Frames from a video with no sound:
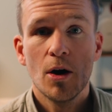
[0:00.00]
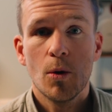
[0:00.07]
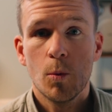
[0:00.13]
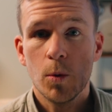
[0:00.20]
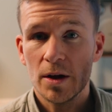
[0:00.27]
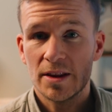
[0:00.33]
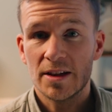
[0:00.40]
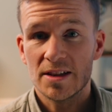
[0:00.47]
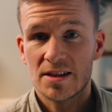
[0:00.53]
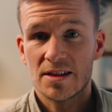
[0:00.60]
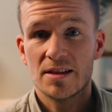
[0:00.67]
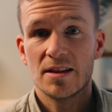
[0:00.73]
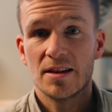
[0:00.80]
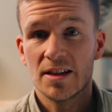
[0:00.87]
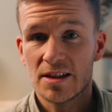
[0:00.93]
What does
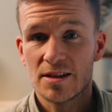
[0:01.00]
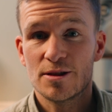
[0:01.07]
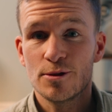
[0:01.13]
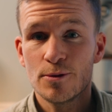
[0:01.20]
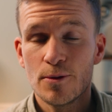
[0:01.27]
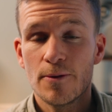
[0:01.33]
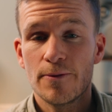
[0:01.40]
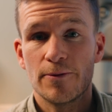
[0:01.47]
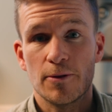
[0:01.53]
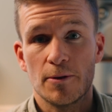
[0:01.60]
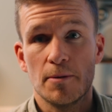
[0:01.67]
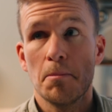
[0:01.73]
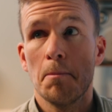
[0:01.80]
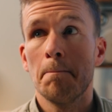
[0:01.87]
this do for